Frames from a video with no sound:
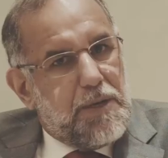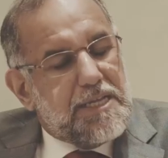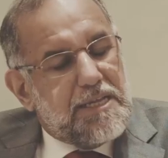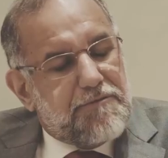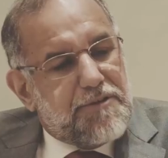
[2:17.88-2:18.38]
I
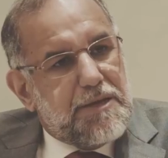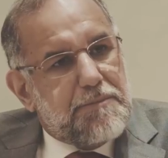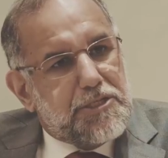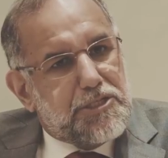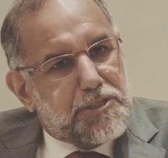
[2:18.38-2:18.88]
think they're very
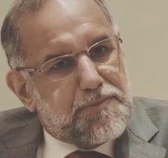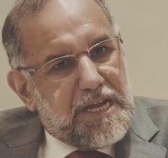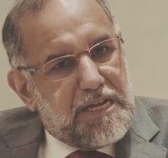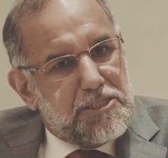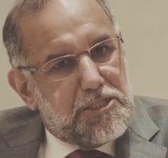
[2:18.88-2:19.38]
ambitious
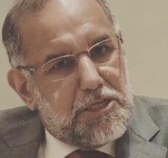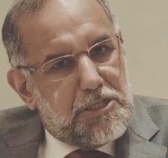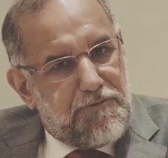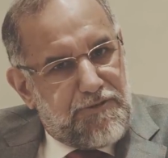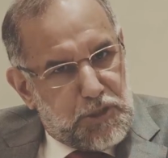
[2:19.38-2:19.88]
plans.
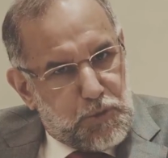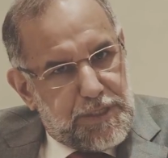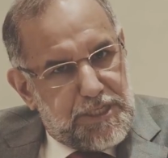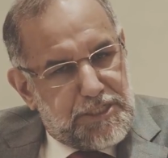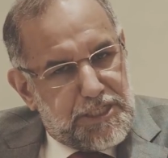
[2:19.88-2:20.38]
The first
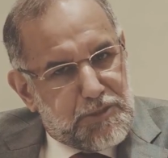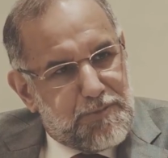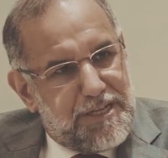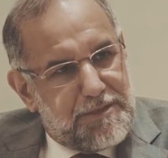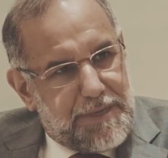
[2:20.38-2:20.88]
one is 6
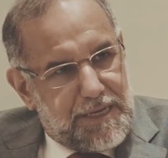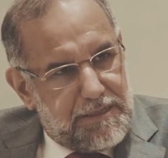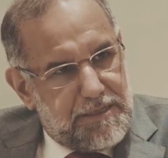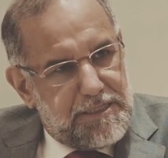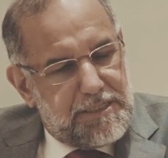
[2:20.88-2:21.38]
million
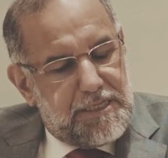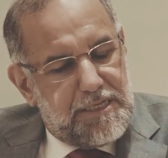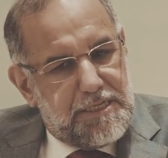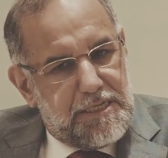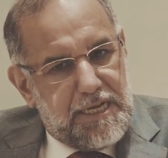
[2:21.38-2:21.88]
barrels,
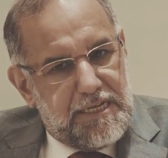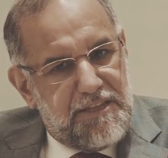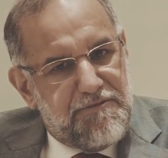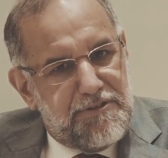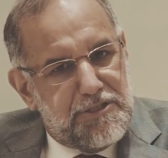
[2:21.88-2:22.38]
and
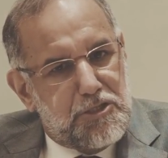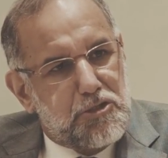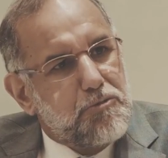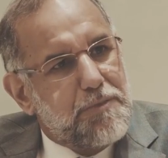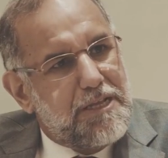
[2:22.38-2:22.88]
the
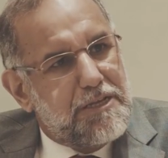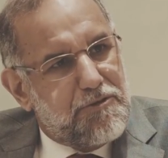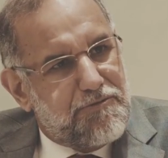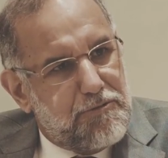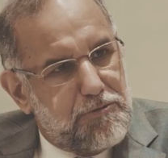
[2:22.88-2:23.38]
first 2 million
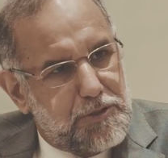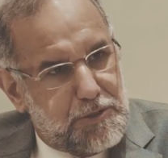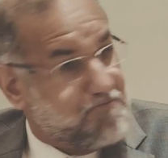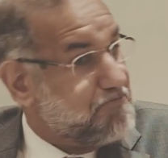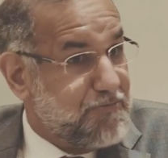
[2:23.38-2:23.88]
of
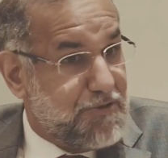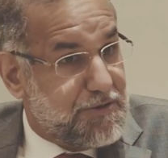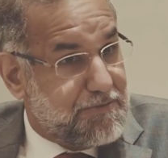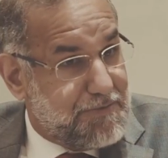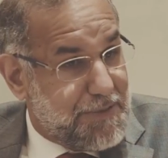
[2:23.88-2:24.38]
those
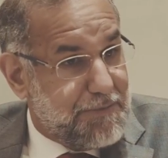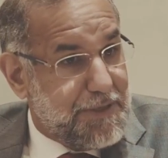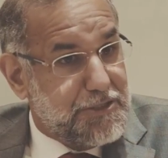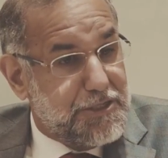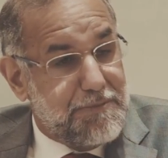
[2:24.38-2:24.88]
are
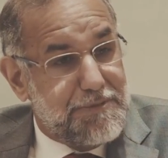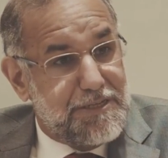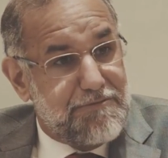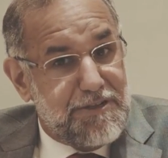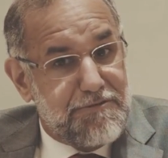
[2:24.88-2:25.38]
being shipped
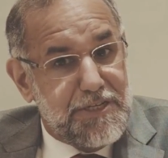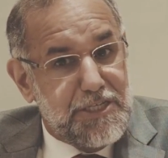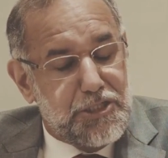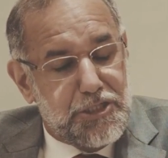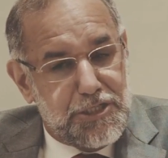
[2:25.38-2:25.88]
and will
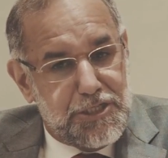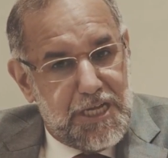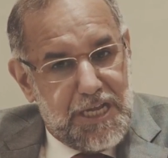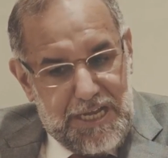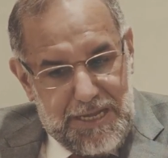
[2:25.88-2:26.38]
reach
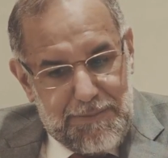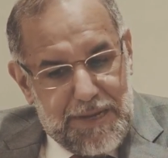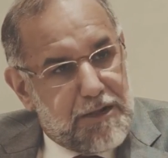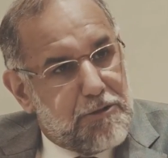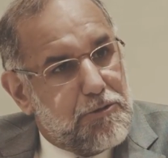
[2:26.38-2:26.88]

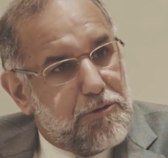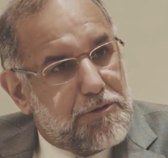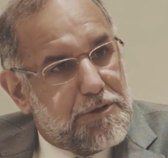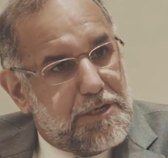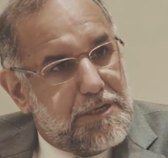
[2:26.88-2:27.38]

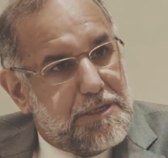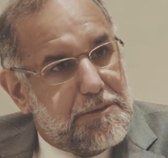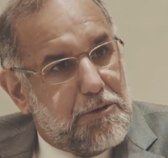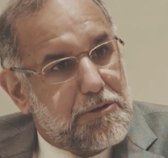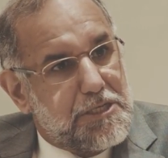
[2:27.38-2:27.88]
Mangalore
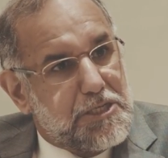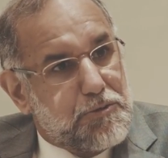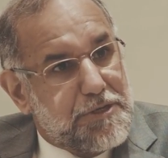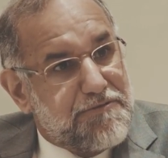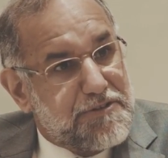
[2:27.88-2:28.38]
on the
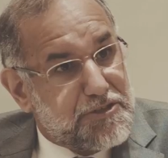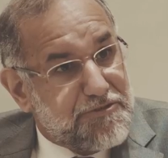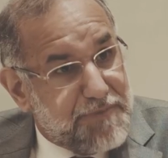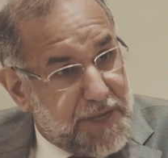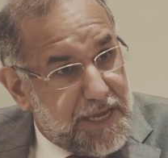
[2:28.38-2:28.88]
21st
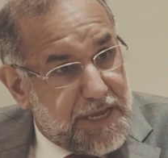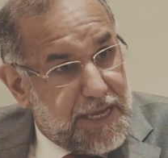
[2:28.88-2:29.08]
of May.